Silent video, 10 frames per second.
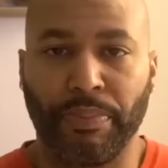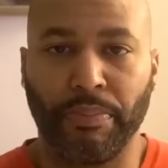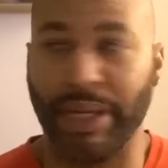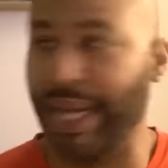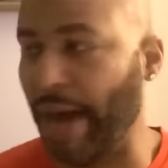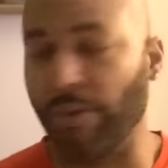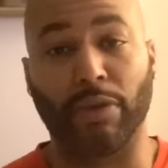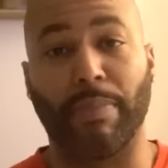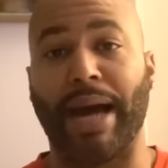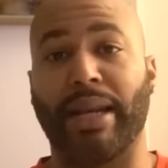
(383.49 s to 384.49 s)
But that was
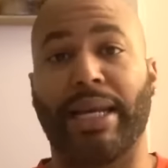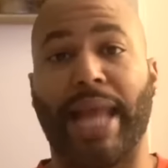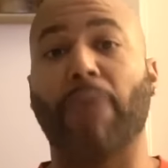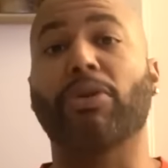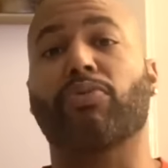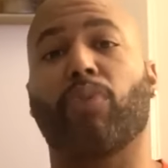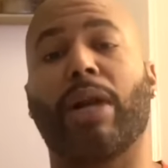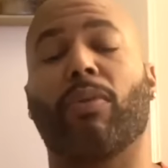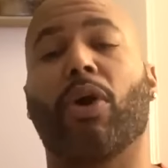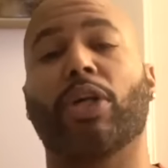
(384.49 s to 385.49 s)
about it. That was
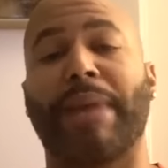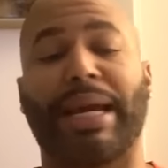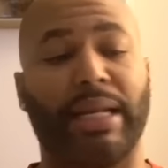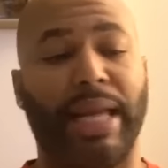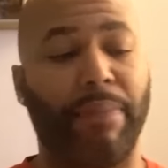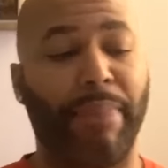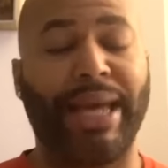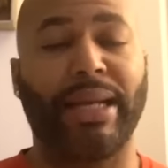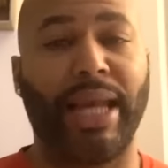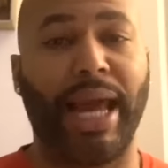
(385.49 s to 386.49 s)
what it was back in the day.
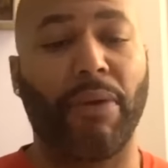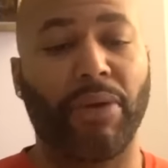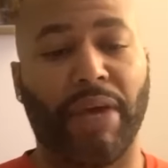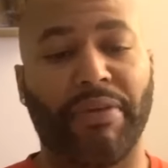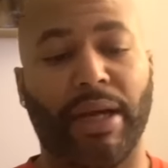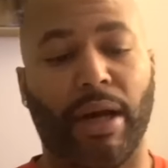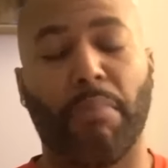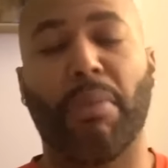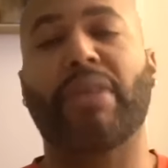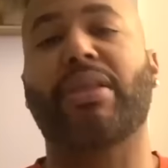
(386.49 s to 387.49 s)
Back in the day, I would give it a
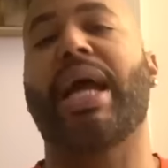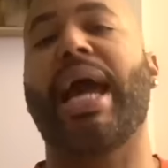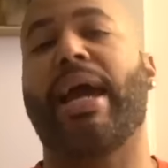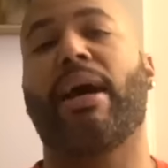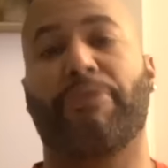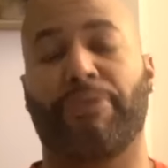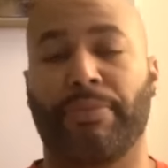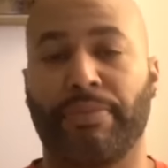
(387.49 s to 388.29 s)
month and a half.